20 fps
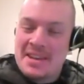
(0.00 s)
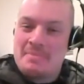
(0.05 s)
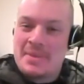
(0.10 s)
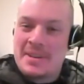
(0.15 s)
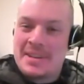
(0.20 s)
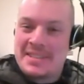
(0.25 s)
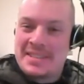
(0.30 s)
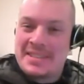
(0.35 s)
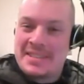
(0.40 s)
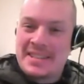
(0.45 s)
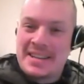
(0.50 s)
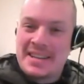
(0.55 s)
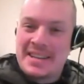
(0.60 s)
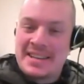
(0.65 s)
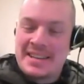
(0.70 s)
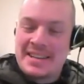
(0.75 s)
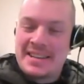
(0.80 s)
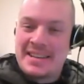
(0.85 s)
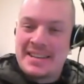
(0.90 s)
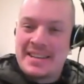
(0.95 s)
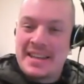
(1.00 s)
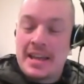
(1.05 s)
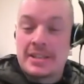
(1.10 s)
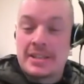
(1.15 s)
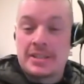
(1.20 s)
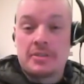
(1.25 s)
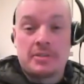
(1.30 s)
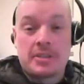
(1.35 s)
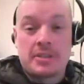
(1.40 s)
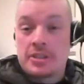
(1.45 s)
it
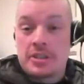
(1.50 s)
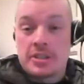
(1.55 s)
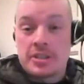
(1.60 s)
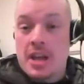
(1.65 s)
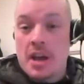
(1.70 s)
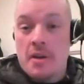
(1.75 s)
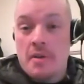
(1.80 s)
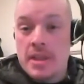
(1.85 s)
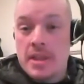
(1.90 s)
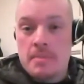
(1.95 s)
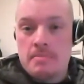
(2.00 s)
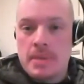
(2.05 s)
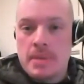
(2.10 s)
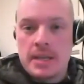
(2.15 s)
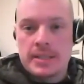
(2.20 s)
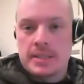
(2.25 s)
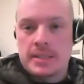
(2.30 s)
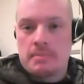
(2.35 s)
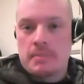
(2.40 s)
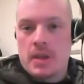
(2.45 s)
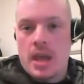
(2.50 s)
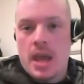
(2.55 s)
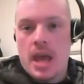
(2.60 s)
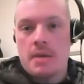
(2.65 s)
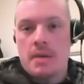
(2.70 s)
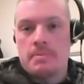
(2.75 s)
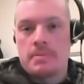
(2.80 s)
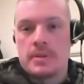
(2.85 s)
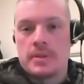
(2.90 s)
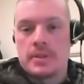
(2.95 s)
was just go in there and make something
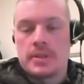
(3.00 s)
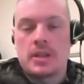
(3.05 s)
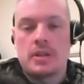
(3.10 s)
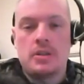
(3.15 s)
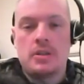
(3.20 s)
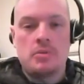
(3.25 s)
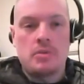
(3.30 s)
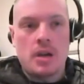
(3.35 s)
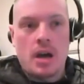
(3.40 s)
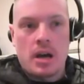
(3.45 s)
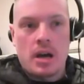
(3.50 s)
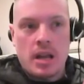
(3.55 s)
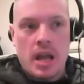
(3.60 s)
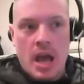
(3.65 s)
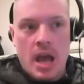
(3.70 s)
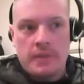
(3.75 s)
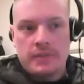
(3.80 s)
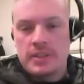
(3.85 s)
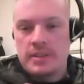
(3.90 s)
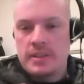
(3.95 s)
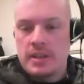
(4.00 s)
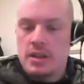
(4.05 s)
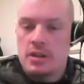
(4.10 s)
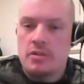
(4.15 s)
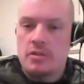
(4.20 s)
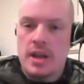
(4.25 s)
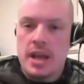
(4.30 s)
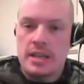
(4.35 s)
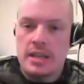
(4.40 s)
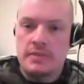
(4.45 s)
happen. So you kind of have to think
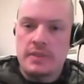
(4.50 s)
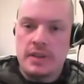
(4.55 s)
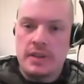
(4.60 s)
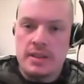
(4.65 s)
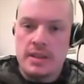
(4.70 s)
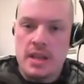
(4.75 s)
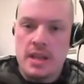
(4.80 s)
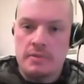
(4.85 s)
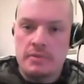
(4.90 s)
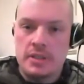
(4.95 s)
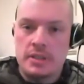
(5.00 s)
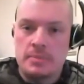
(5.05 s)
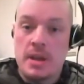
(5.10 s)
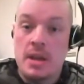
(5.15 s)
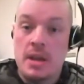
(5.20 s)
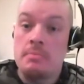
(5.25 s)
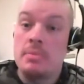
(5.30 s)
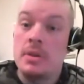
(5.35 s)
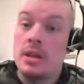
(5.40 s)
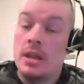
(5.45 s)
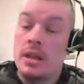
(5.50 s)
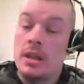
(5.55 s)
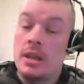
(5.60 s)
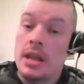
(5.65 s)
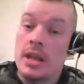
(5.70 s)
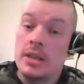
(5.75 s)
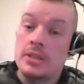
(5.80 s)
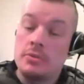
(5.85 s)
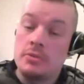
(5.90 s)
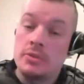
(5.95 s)
creatively in that respect, but
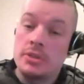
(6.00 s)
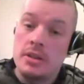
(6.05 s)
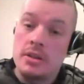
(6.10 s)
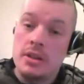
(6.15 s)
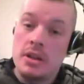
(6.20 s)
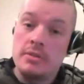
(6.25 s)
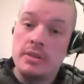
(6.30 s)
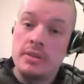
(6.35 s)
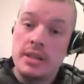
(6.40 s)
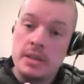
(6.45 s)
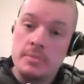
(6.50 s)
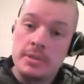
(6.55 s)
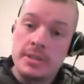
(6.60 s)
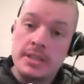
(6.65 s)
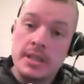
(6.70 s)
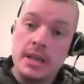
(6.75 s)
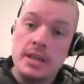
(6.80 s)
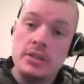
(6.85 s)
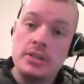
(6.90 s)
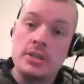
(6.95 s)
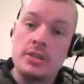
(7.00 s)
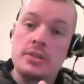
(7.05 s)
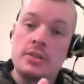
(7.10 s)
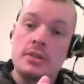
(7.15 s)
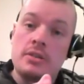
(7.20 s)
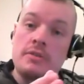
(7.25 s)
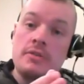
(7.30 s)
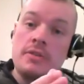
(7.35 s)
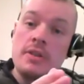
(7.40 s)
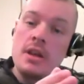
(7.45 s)
that's also knowing the limitations
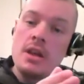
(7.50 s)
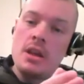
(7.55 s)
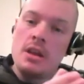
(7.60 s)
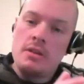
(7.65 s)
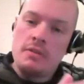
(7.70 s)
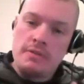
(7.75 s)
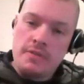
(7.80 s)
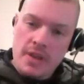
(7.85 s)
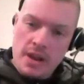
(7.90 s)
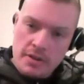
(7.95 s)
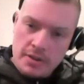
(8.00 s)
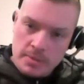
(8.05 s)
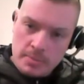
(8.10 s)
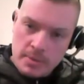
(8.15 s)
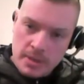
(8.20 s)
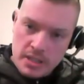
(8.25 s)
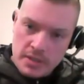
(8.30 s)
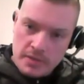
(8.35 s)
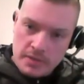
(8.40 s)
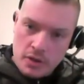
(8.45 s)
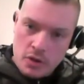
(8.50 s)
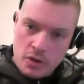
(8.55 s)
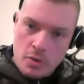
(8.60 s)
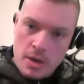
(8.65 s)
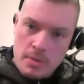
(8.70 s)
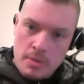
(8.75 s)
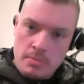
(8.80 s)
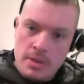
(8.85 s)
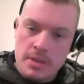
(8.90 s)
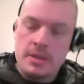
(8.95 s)
of various bits of
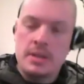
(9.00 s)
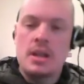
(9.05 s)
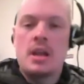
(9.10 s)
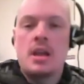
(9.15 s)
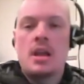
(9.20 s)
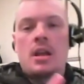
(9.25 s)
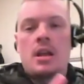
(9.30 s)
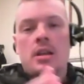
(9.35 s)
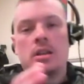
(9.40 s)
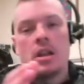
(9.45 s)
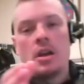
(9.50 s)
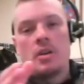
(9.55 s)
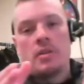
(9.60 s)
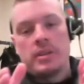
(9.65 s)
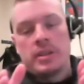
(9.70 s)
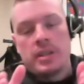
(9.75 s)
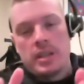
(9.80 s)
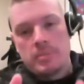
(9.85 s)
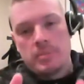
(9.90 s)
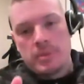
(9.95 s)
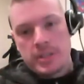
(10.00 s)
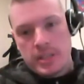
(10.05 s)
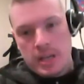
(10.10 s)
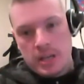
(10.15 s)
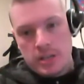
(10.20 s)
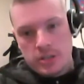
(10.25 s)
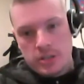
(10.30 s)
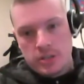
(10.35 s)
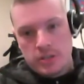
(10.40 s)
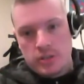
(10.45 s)
equipment, knowing the
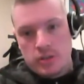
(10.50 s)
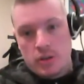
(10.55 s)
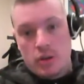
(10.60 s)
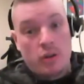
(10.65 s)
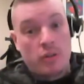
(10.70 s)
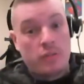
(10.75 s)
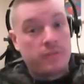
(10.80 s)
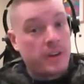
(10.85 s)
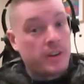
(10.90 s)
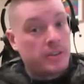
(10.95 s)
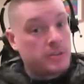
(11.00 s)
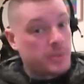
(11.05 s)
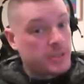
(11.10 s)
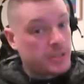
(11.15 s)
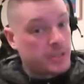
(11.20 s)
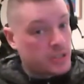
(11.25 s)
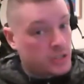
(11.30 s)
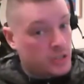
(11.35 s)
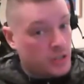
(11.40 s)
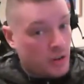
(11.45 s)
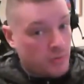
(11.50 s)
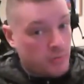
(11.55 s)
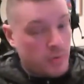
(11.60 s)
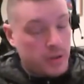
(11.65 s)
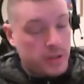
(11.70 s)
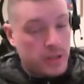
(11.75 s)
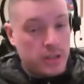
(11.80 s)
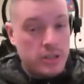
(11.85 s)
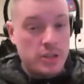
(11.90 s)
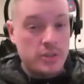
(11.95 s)
limitations of various bits of
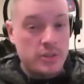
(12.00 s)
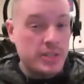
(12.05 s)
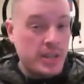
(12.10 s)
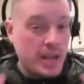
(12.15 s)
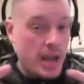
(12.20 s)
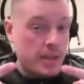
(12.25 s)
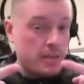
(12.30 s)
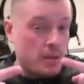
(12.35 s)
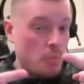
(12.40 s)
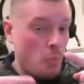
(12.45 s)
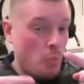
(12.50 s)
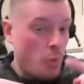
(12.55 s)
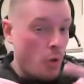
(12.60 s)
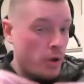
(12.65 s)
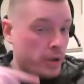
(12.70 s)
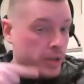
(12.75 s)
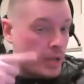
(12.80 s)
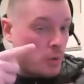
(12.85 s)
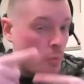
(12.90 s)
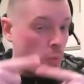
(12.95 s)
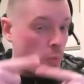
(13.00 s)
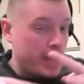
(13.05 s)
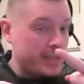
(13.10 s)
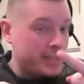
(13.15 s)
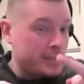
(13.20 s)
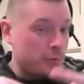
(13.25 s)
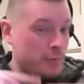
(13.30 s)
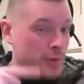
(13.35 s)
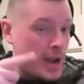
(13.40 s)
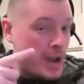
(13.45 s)
software that you're using, and then working
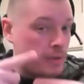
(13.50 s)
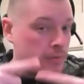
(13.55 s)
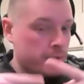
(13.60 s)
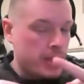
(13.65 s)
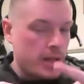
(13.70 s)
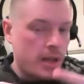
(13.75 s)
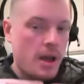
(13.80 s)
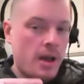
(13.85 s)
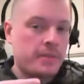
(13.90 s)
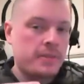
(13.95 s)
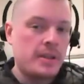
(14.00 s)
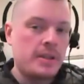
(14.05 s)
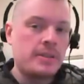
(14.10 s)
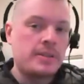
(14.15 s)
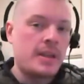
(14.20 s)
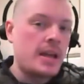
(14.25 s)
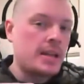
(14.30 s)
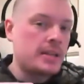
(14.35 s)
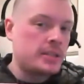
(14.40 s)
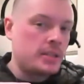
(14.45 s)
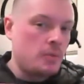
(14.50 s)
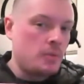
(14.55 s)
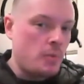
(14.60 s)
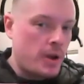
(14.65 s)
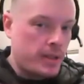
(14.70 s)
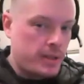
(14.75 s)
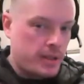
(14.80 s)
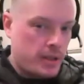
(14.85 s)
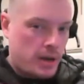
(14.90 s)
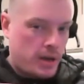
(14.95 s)
ways around that. I think that's the
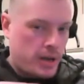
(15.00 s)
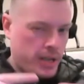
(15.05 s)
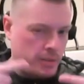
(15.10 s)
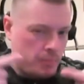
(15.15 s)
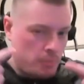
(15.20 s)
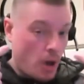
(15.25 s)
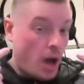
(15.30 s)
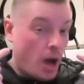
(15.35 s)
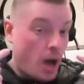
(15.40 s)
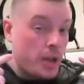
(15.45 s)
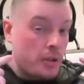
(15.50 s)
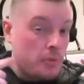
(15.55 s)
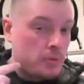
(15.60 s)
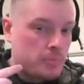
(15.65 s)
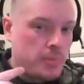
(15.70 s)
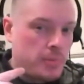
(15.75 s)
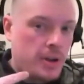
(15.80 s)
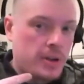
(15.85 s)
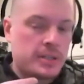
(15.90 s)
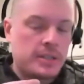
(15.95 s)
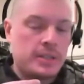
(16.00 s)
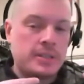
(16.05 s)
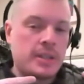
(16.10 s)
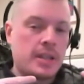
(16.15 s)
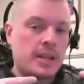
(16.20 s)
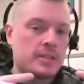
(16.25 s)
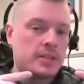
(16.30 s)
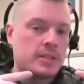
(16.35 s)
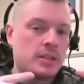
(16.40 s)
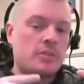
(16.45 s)
way that I would personally
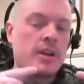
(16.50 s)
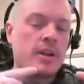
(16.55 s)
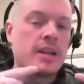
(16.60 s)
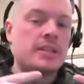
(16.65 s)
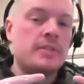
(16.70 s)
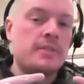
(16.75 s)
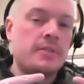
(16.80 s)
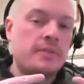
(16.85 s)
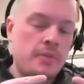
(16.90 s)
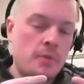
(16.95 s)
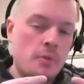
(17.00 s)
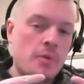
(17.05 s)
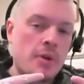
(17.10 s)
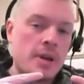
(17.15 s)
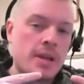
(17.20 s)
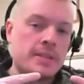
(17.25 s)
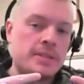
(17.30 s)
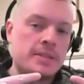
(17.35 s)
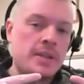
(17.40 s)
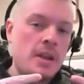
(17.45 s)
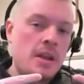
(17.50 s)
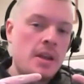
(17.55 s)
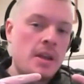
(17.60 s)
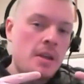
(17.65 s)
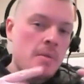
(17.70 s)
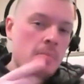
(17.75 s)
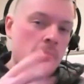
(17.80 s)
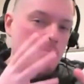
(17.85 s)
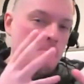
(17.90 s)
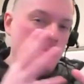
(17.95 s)
say that's the creative thought, is
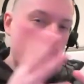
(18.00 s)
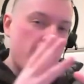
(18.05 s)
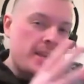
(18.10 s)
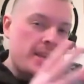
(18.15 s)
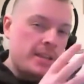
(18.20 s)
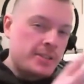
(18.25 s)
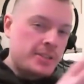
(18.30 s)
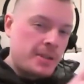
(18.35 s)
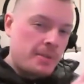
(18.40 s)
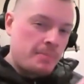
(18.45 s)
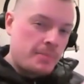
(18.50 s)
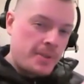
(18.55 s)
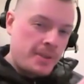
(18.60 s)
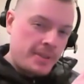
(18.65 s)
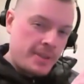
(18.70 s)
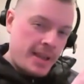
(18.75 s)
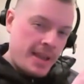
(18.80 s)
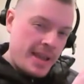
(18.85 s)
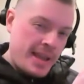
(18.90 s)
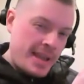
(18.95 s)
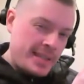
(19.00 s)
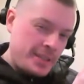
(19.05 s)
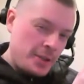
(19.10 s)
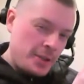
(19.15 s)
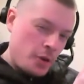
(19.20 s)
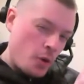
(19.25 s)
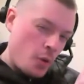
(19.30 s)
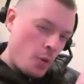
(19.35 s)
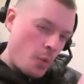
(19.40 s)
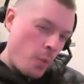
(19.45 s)
making something that
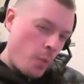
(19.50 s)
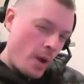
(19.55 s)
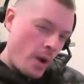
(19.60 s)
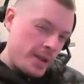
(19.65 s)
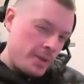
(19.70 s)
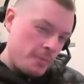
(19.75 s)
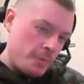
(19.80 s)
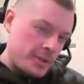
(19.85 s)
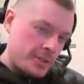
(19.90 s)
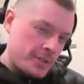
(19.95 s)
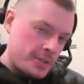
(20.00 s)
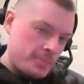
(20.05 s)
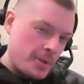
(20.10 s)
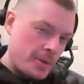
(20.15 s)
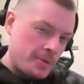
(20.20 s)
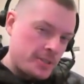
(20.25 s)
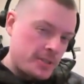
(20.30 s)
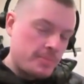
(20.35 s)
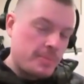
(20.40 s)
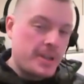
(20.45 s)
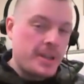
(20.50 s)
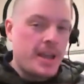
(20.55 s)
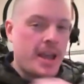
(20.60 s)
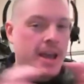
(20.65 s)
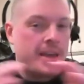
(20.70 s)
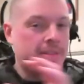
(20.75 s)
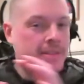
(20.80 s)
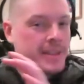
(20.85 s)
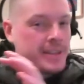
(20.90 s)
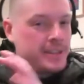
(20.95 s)
isn't quite what it's supposed to be
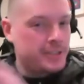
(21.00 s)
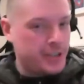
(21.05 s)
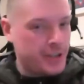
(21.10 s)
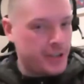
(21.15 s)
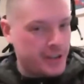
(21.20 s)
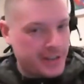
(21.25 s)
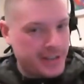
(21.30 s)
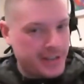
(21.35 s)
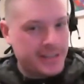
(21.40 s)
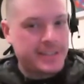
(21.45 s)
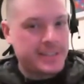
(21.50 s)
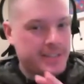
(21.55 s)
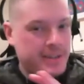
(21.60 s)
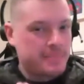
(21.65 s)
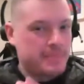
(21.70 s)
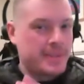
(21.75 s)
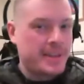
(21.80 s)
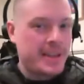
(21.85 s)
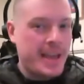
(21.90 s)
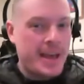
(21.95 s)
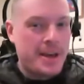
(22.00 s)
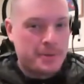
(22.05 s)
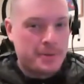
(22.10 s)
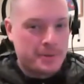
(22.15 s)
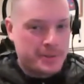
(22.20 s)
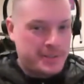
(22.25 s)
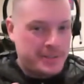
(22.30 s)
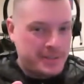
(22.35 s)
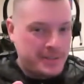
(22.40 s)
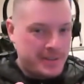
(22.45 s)
and then turning it into something
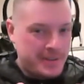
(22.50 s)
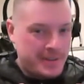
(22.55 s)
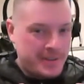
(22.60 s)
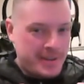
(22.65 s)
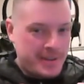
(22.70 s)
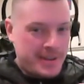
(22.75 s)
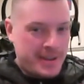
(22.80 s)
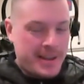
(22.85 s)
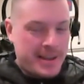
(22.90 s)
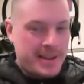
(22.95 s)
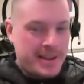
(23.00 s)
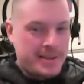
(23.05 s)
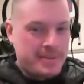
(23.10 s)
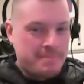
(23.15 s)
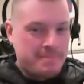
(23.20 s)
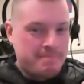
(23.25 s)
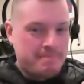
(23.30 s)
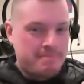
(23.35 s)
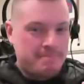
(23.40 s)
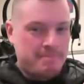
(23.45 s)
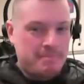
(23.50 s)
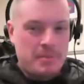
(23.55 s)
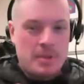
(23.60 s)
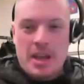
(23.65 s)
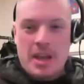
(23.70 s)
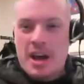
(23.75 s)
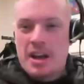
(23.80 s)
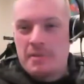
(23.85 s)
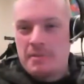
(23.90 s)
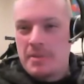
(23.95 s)
else. Sort
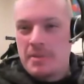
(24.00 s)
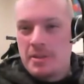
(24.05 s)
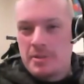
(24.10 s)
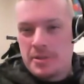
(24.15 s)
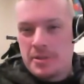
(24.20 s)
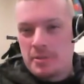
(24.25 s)
of